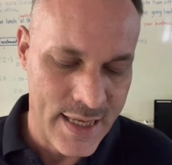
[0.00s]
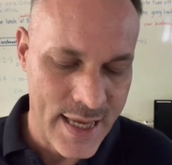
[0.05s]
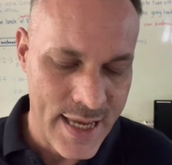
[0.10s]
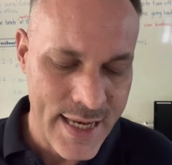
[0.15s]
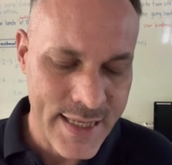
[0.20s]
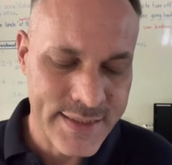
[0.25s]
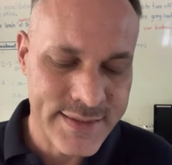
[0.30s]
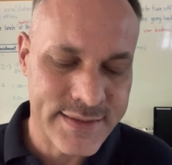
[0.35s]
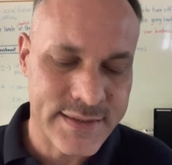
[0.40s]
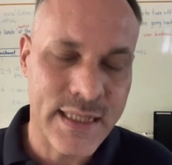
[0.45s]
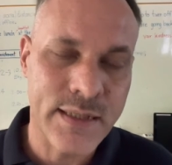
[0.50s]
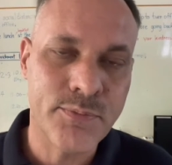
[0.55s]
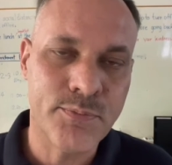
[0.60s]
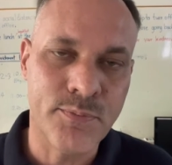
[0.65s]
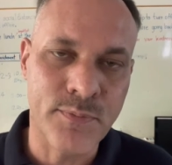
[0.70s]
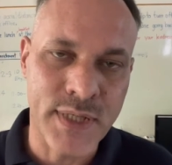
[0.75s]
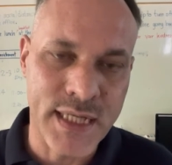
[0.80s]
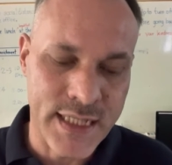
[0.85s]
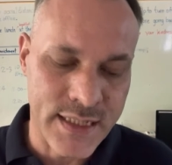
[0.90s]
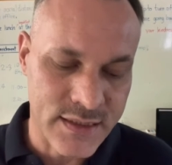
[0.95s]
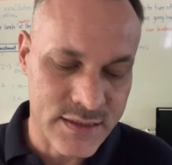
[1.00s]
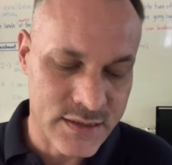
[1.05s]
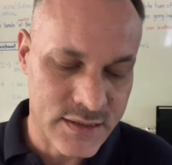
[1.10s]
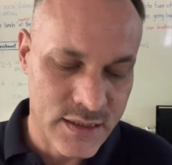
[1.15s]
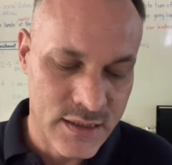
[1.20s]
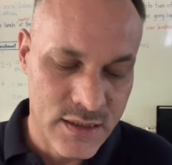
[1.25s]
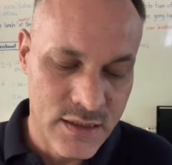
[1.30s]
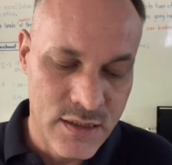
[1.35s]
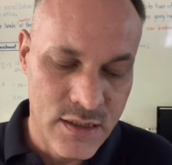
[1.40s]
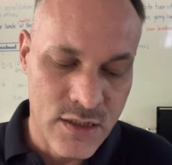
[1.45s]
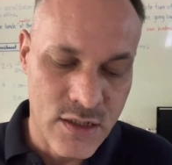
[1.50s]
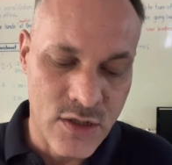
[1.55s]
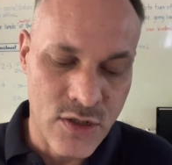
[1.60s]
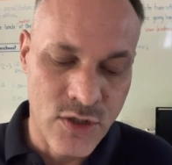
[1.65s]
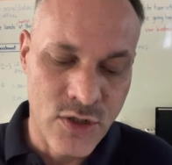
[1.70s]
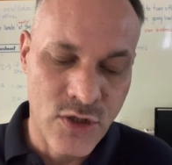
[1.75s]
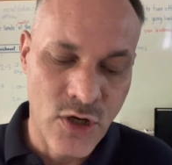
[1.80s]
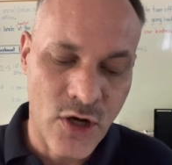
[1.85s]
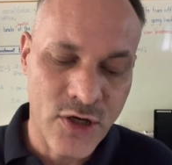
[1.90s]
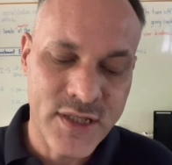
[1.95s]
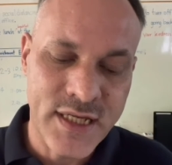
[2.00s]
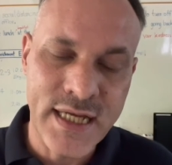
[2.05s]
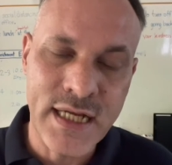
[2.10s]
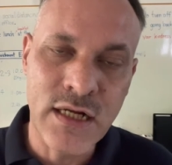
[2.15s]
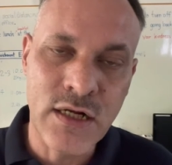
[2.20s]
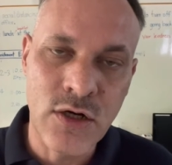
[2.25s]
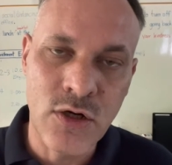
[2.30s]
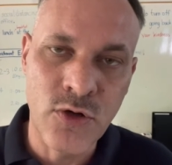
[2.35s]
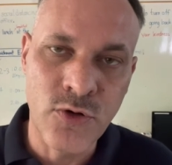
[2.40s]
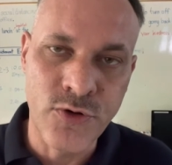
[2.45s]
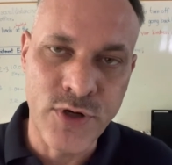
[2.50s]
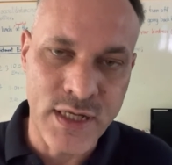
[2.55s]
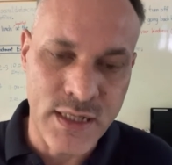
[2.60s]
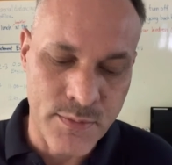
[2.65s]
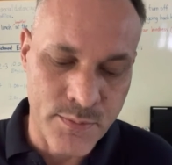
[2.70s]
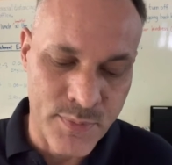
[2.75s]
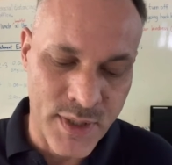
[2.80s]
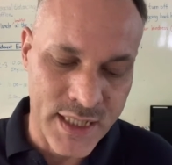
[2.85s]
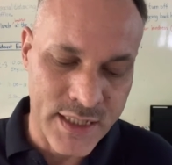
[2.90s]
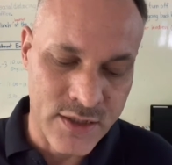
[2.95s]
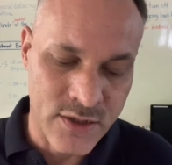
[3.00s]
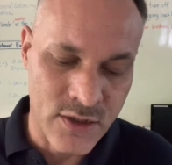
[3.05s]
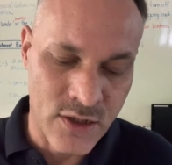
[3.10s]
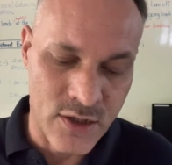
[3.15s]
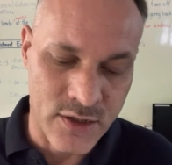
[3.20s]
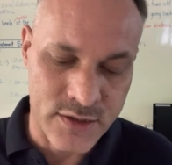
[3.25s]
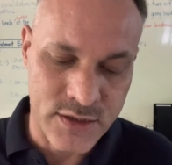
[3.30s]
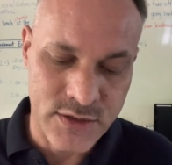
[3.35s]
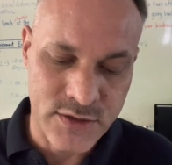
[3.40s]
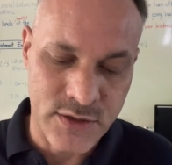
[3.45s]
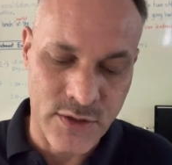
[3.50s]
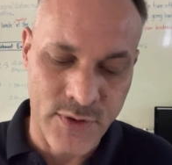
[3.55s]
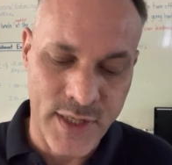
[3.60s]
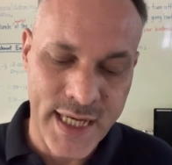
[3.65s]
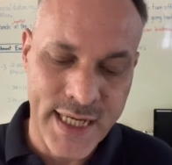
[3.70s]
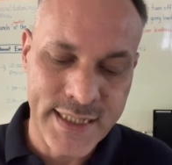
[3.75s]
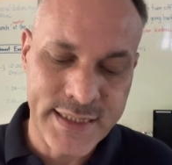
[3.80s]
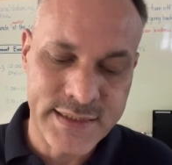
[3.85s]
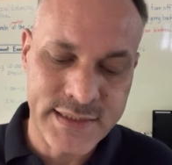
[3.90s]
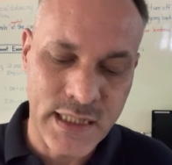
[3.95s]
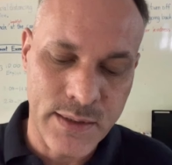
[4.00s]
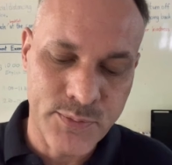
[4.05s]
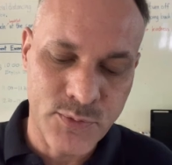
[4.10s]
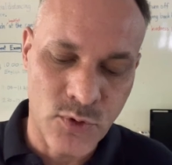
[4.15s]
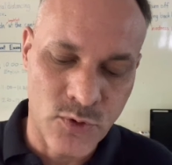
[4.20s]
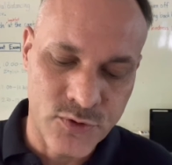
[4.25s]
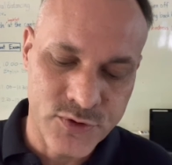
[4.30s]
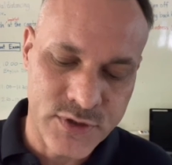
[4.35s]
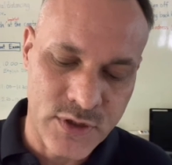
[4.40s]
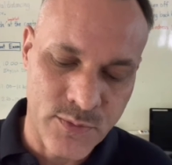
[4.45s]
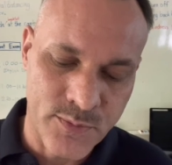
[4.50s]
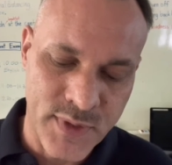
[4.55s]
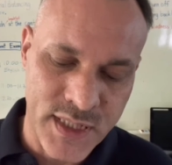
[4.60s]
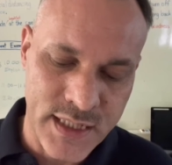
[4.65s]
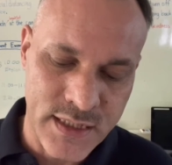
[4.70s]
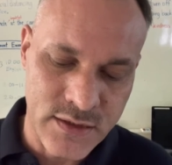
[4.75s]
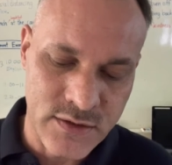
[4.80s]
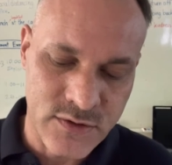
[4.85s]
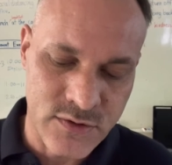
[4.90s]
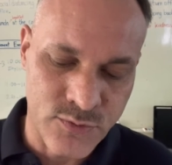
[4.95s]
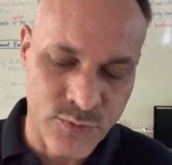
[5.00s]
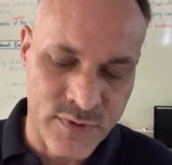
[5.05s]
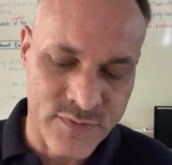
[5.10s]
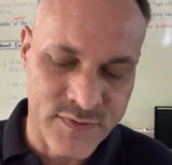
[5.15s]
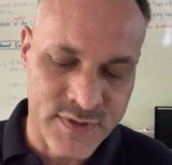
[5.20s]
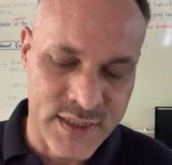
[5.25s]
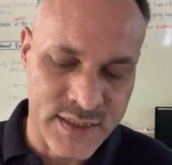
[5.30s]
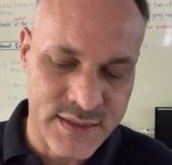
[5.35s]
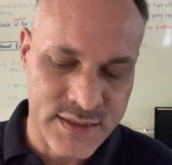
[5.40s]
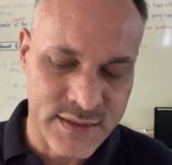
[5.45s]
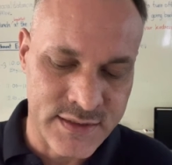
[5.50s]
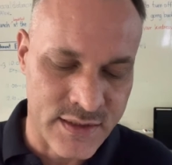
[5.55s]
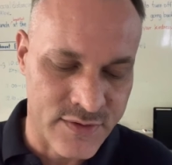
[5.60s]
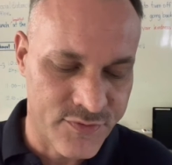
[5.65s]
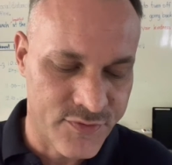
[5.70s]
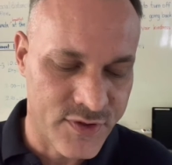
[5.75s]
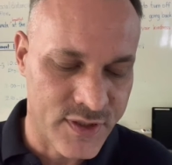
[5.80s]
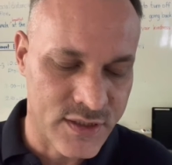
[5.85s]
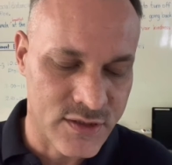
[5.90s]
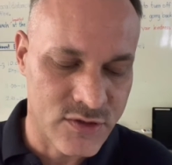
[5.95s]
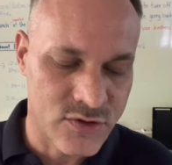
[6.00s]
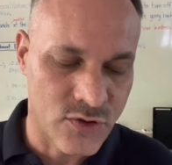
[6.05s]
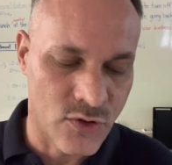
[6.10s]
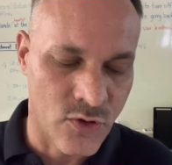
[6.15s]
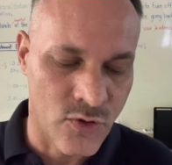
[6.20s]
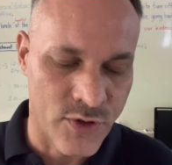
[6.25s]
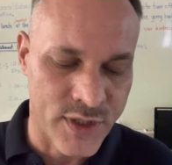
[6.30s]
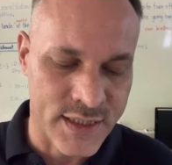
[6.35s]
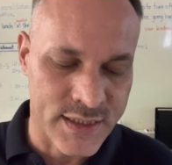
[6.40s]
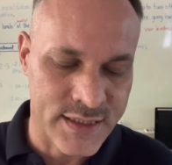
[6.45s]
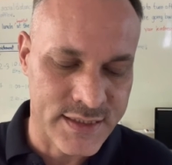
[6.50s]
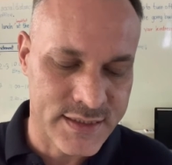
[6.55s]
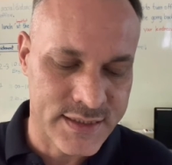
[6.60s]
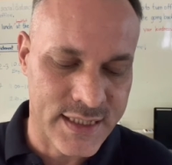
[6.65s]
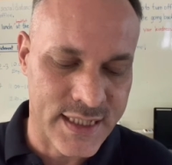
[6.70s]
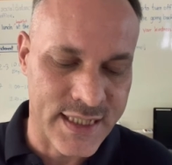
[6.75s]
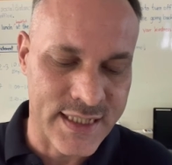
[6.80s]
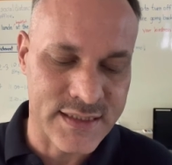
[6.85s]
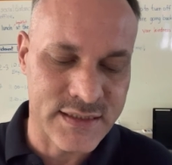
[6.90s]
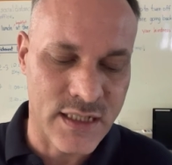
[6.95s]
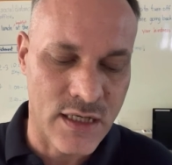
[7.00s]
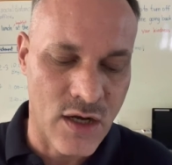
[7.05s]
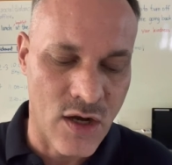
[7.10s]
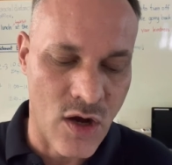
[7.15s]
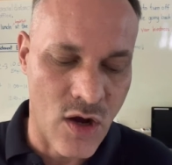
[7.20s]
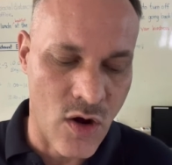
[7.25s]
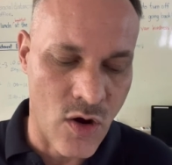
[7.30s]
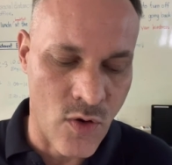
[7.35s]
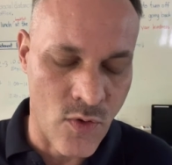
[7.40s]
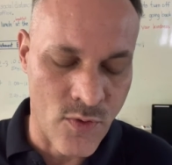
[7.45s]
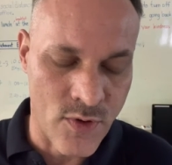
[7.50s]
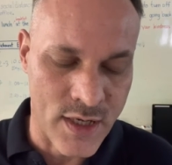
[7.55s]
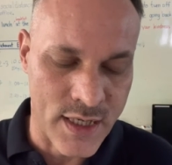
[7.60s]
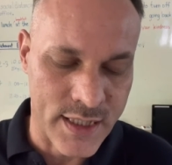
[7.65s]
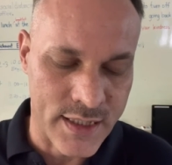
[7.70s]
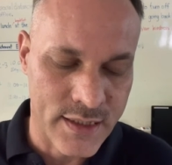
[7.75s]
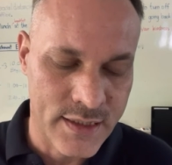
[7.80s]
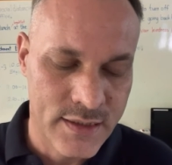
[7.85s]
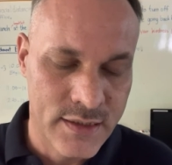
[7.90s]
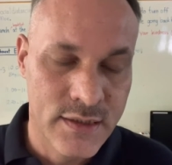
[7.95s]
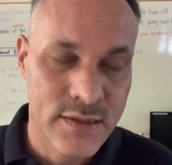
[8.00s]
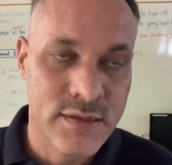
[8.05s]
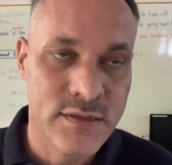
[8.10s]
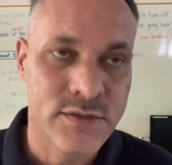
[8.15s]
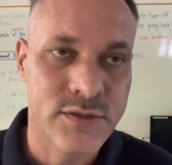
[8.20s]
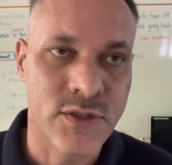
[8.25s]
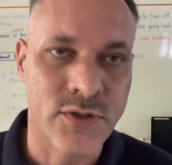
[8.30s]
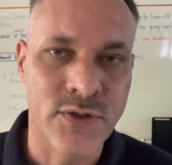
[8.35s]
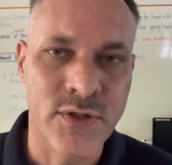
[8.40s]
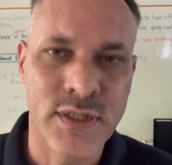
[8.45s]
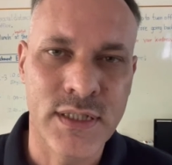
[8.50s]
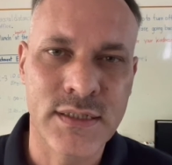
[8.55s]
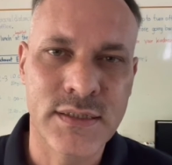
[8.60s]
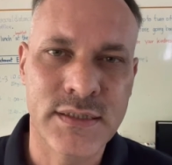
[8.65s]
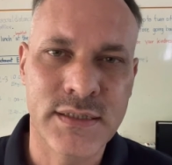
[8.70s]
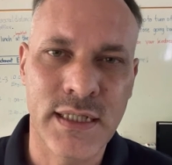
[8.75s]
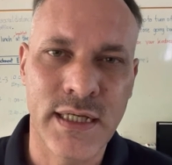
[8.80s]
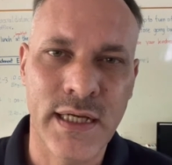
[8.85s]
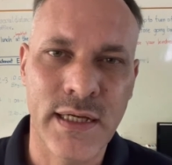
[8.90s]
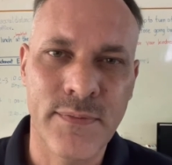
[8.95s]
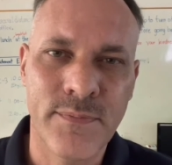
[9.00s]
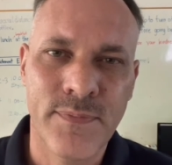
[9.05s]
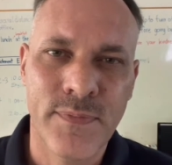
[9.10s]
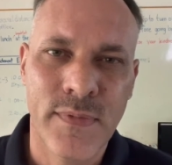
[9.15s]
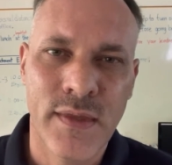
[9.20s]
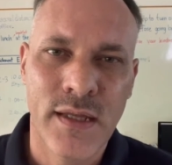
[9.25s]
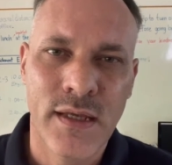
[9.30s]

Accept means not including, but not. So accept also means with this difference, or in this case only. So you can say,